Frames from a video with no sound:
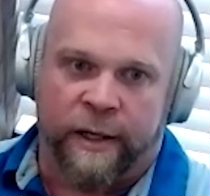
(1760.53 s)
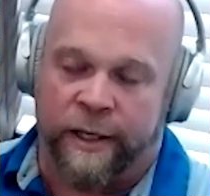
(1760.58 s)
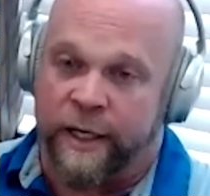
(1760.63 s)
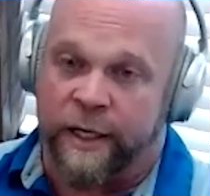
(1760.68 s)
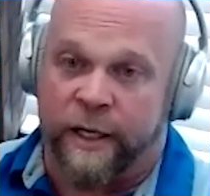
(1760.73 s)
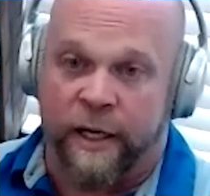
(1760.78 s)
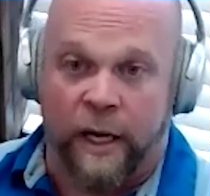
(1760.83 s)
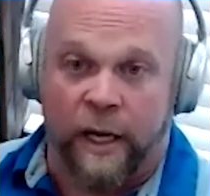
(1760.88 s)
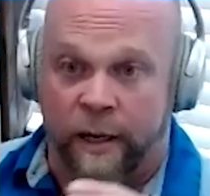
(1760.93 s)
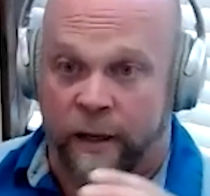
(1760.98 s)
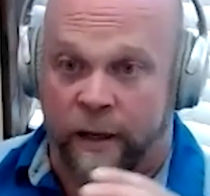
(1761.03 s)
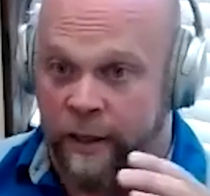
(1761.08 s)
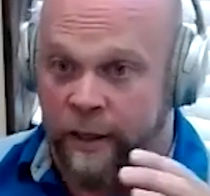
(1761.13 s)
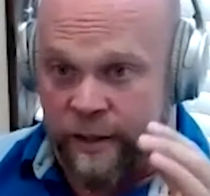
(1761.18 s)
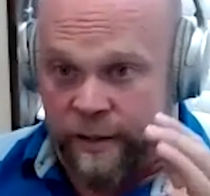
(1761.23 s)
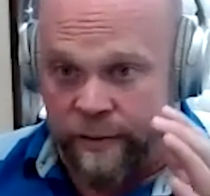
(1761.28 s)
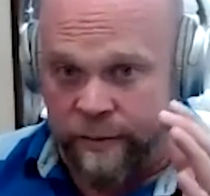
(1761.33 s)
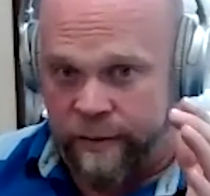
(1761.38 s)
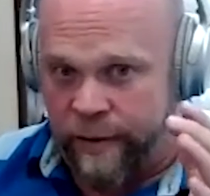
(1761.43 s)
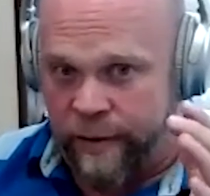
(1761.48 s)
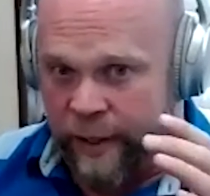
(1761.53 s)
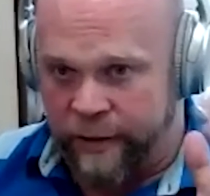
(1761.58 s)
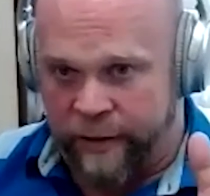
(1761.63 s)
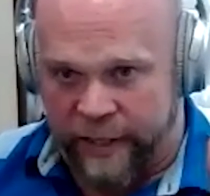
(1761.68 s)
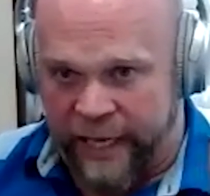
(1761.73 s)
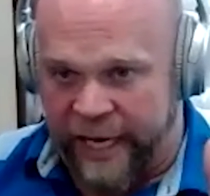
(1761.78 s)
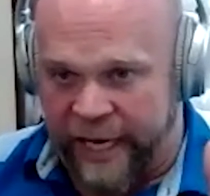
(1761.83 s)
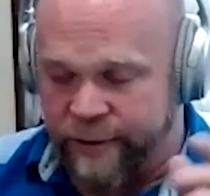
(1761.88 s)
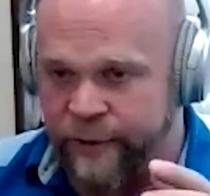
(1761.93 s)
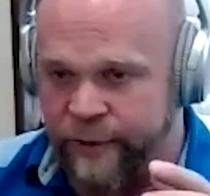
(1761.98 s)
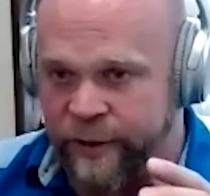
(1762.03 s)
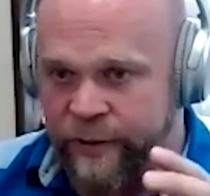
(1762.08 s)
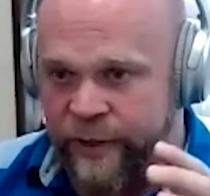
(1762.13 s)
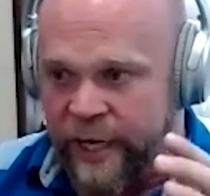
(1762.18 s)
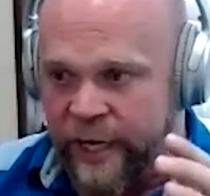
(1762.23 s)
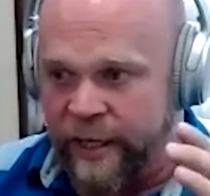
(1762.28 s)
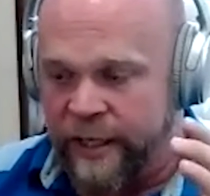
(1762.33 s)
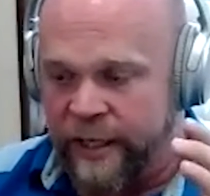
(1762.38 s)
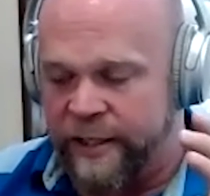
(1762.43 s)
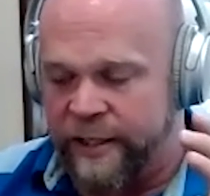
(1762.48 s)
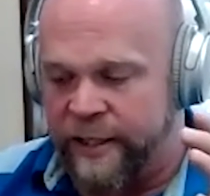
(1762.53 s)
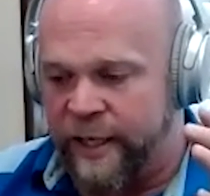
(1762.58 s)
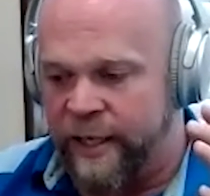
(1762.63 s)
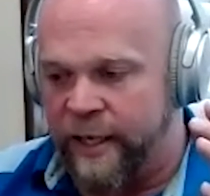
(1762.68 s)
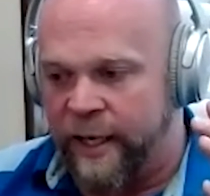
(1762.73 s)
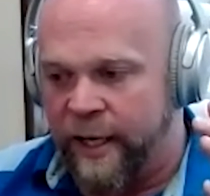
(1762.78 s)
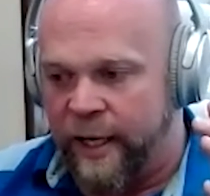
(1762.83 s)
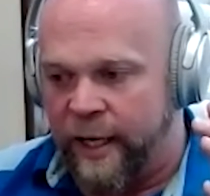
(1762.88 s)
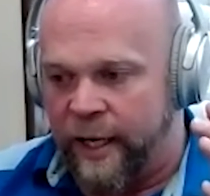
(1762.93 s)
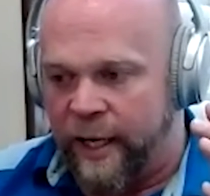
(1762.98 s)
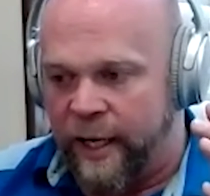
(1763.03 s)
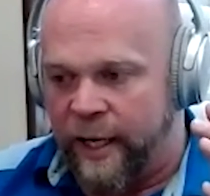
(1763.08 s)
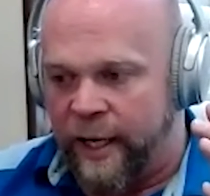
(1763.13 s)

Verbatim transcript: They're like, because like the last one who did it, he said,